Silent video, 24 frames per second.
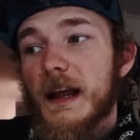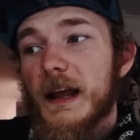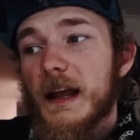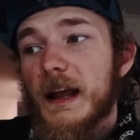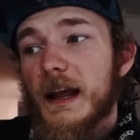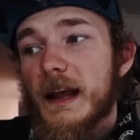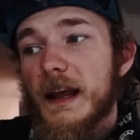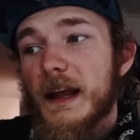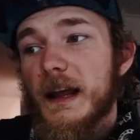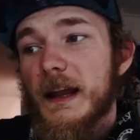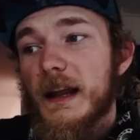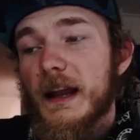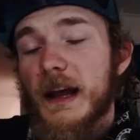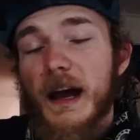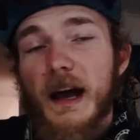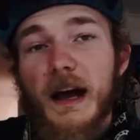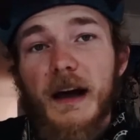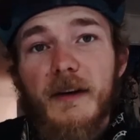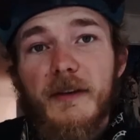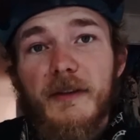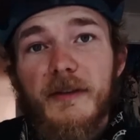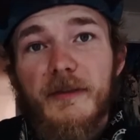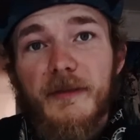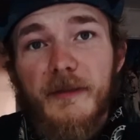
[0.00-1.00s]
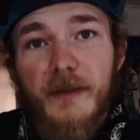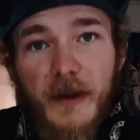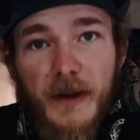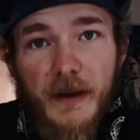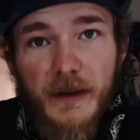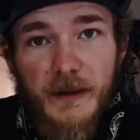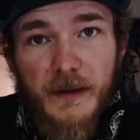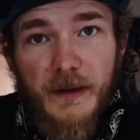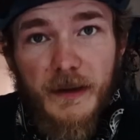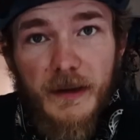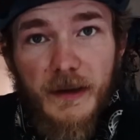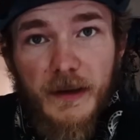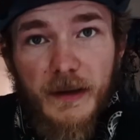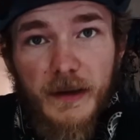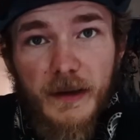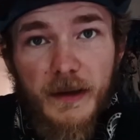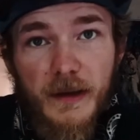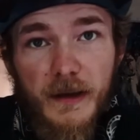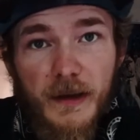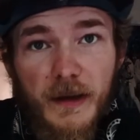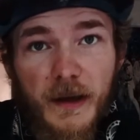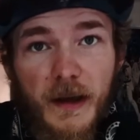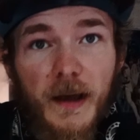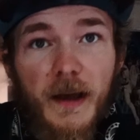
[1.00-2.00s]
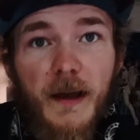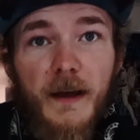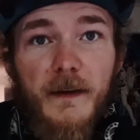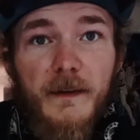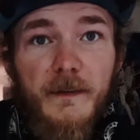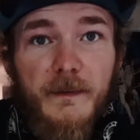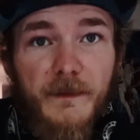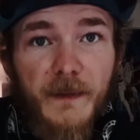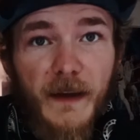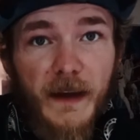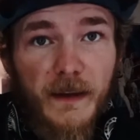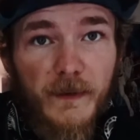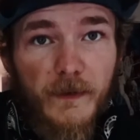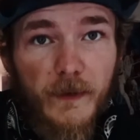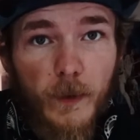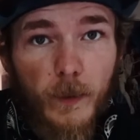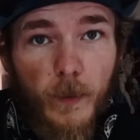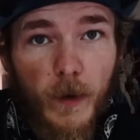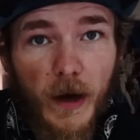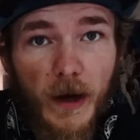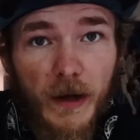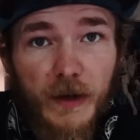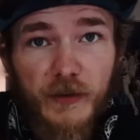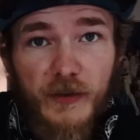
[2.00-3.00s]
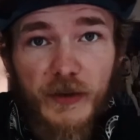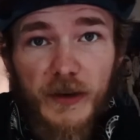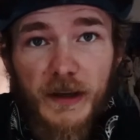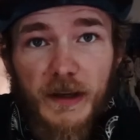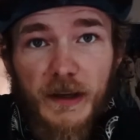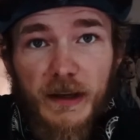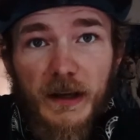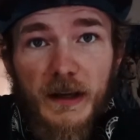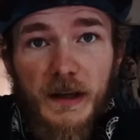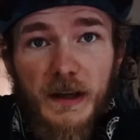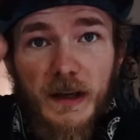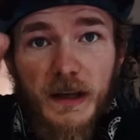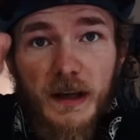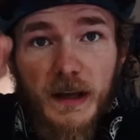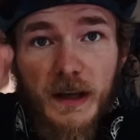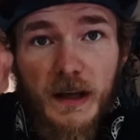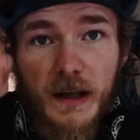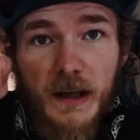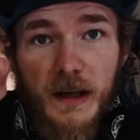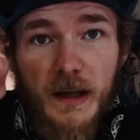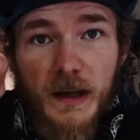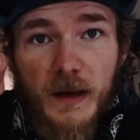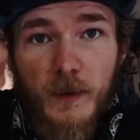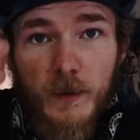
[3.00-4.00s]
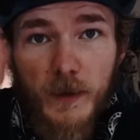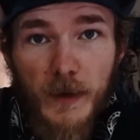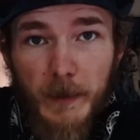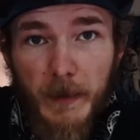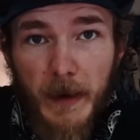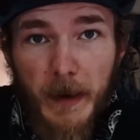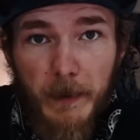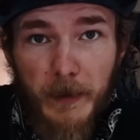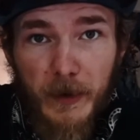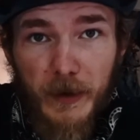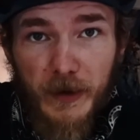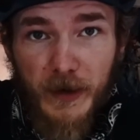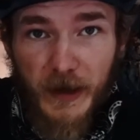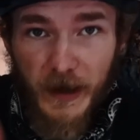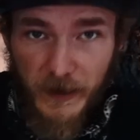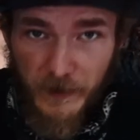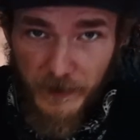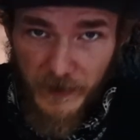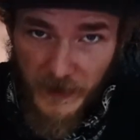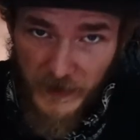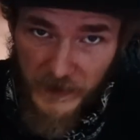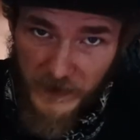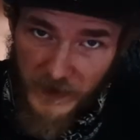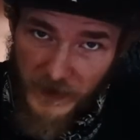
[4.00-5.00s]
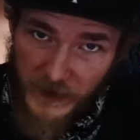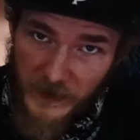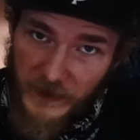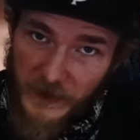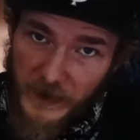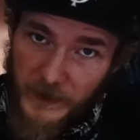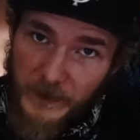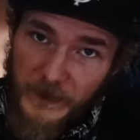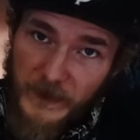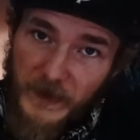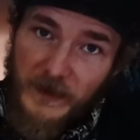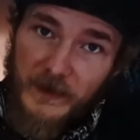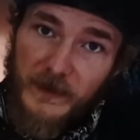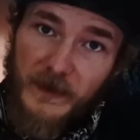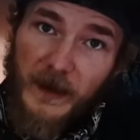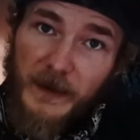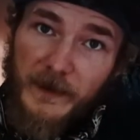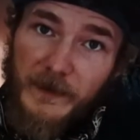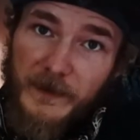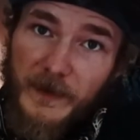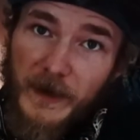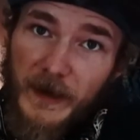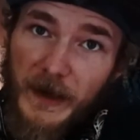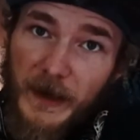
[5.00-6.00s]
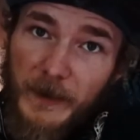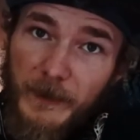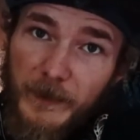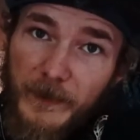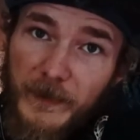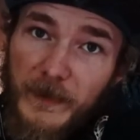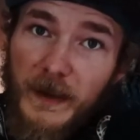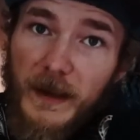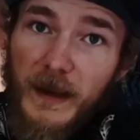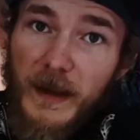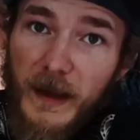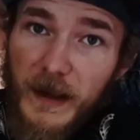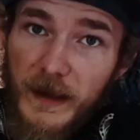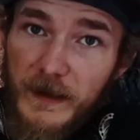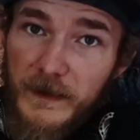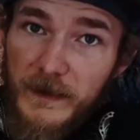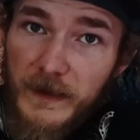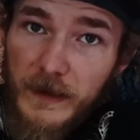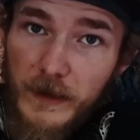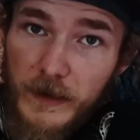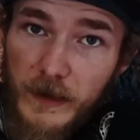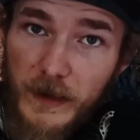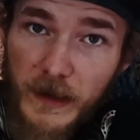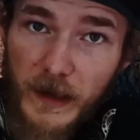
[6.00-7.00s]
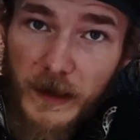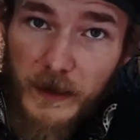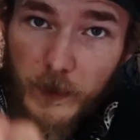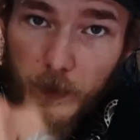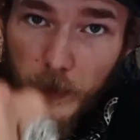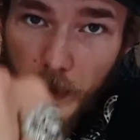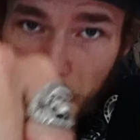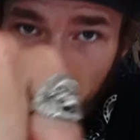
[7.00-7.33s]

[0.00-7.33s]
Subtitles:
And have fun. Thanks for watching. Remember that if it's easy, it's not funny. And see you in the next